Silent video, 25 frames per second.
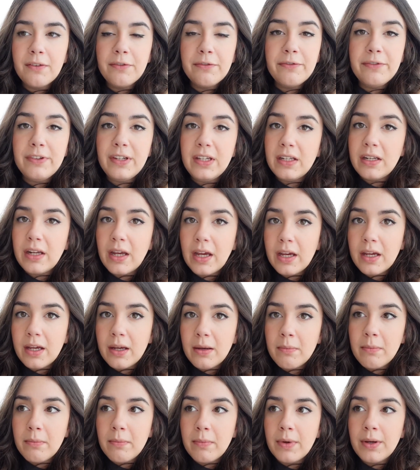feed
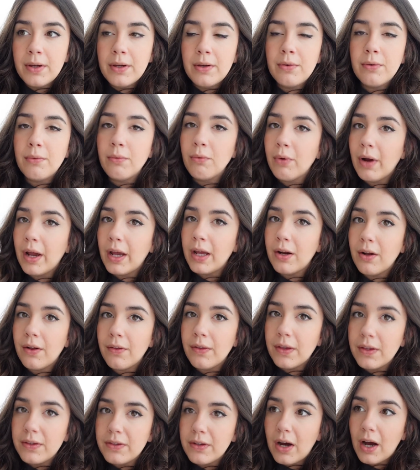him right on
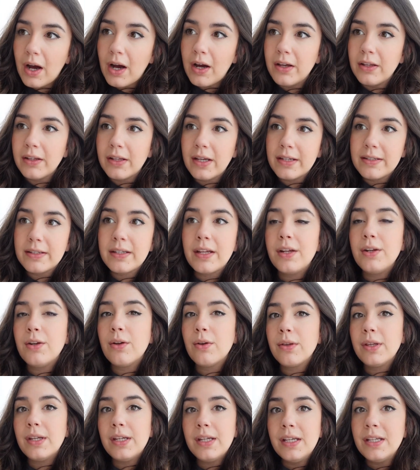the dot unless I
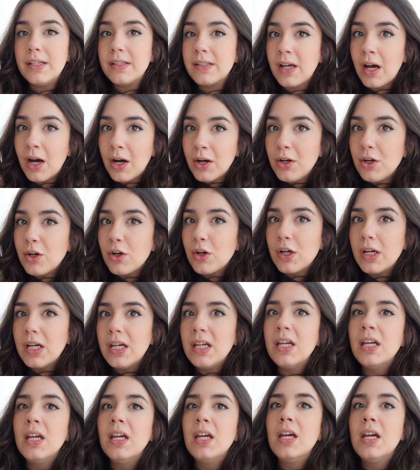know that he's
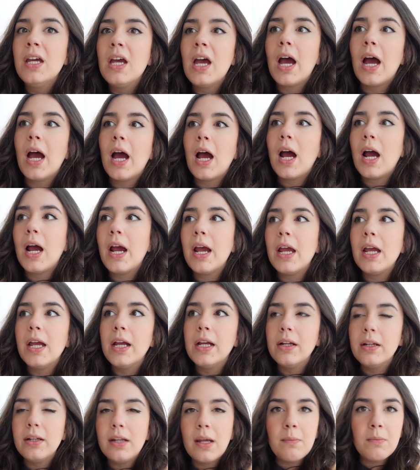hungry I
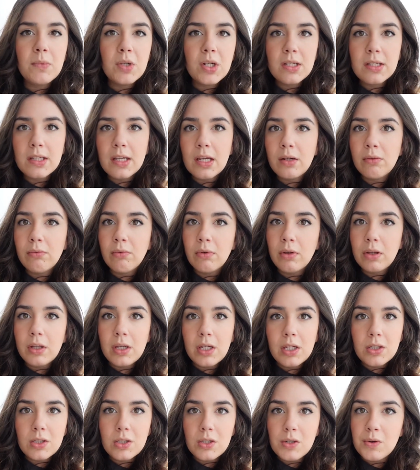am just like really
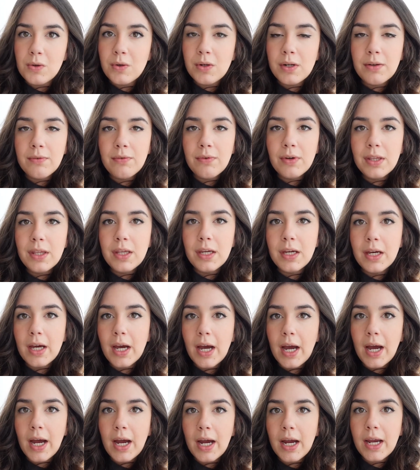intuitive with it
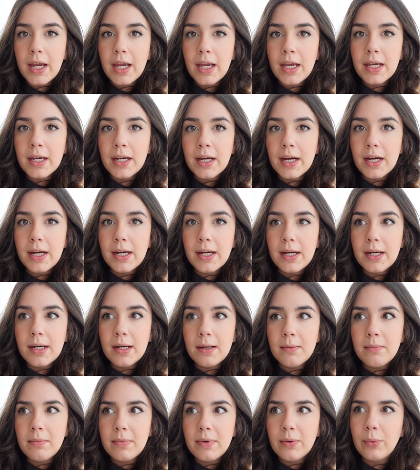I
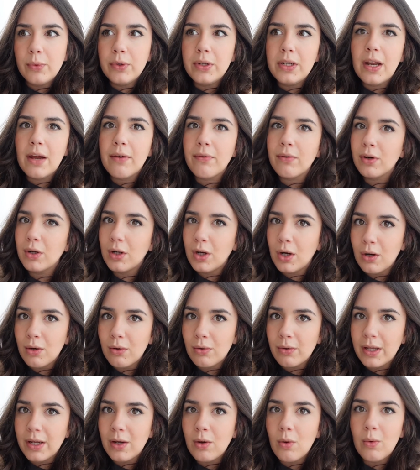um, would never go
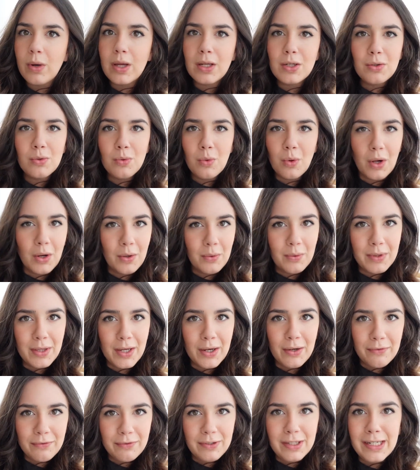like way too long
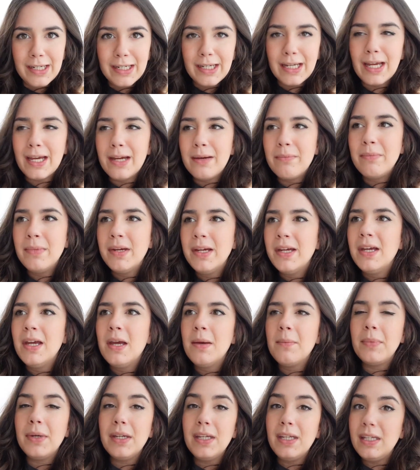without feeding him
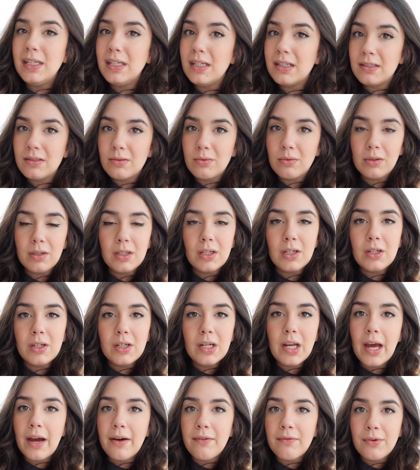but he is really good
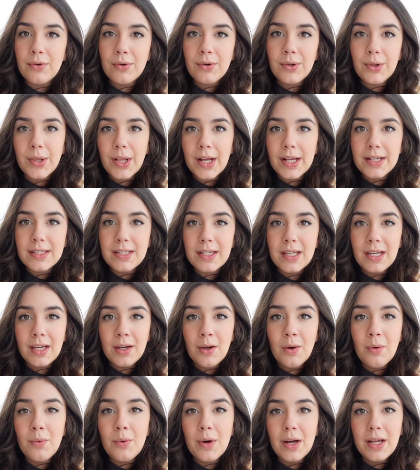at vocalizing
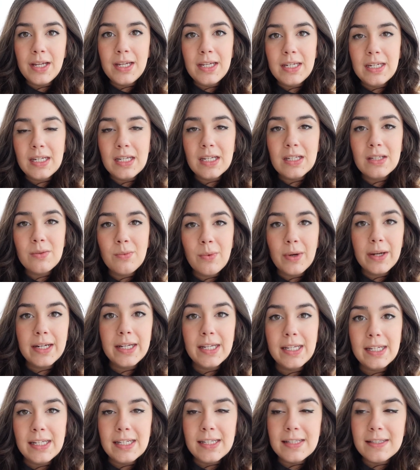what he needs when
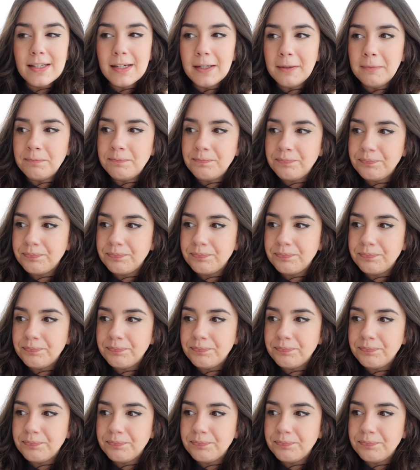he needs it